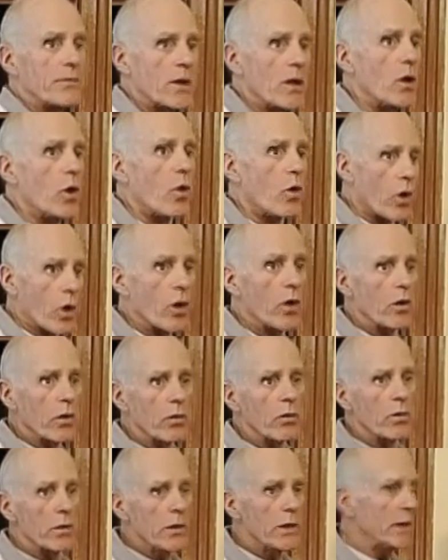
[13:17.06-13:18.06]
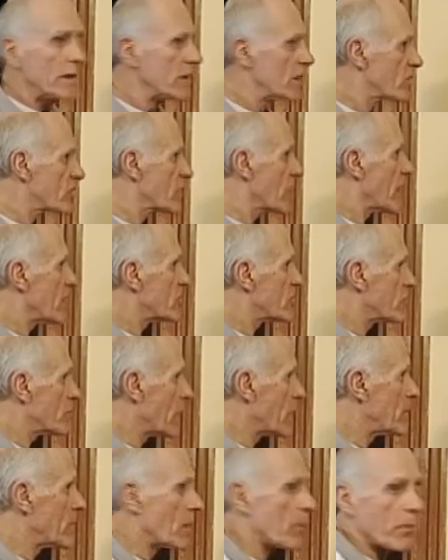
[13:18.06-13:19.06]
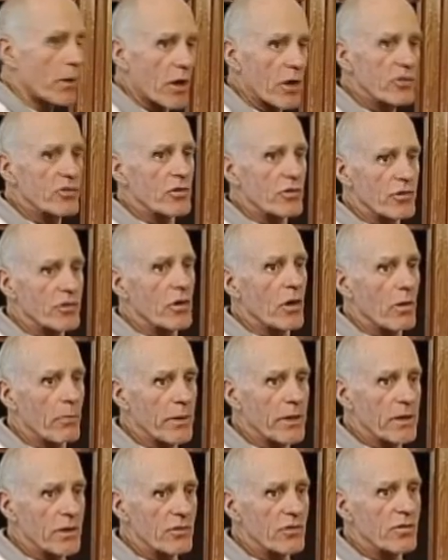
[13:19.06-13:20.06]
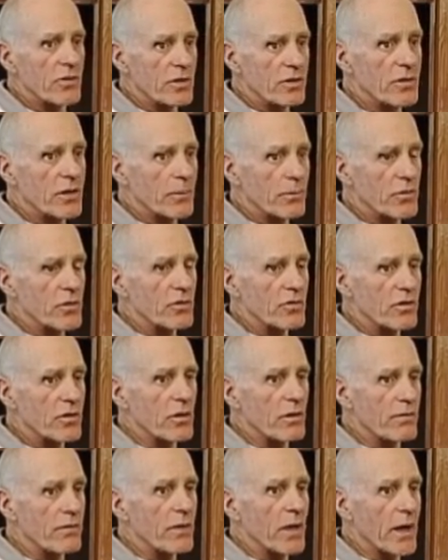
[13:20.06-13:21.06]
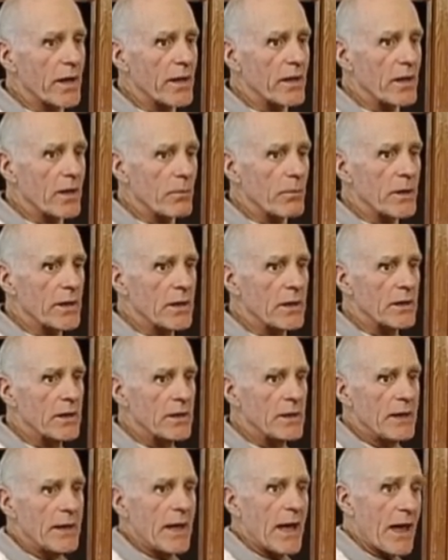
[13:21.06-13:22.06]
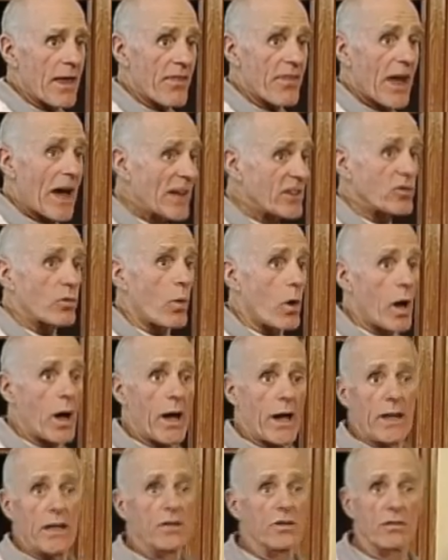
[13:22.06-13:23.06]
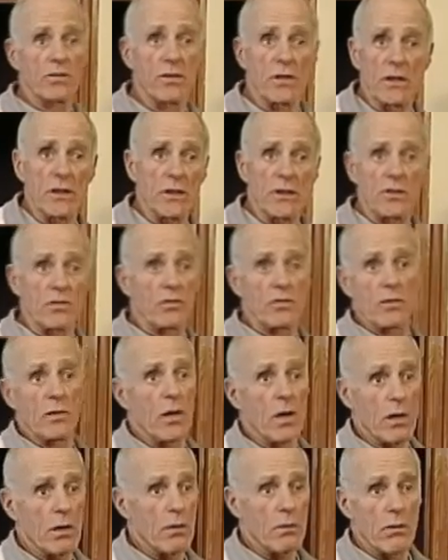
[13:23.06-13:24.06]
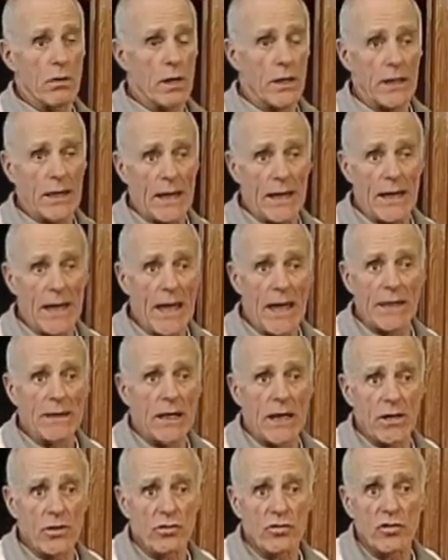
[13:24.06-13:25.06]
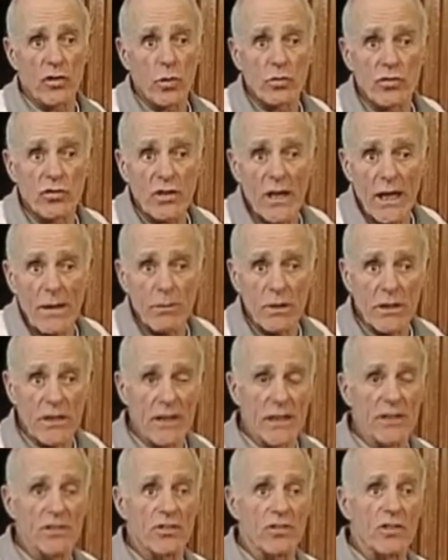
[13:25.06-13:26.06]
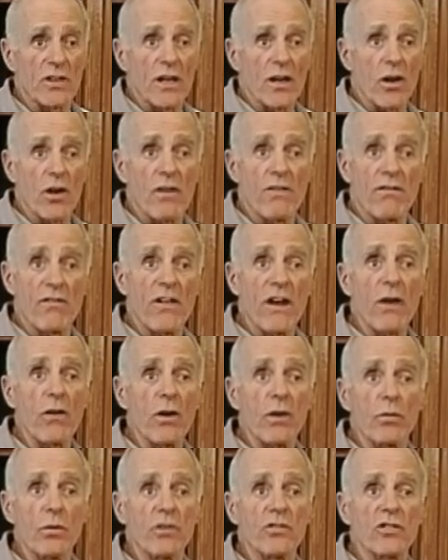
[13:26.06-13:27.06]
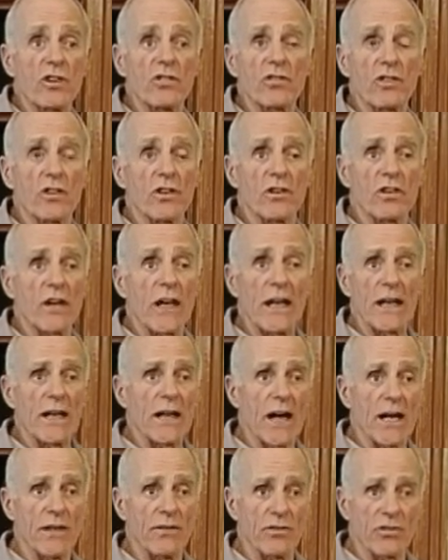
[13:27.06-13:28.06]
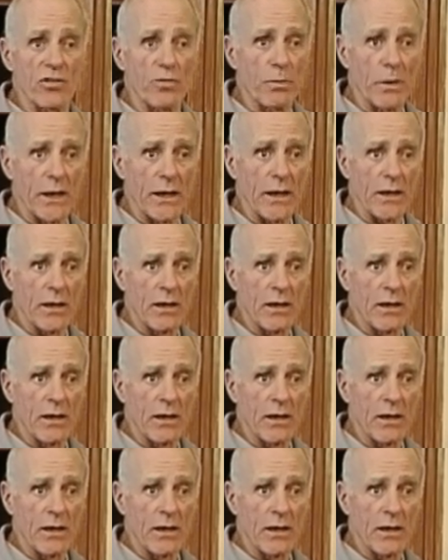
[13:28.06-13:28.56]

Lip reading: or in this case, maybe a partial stall because the tips are still flying a little bit. And that's why a hang glider is so stable. It's very resistant to any kind of a spin.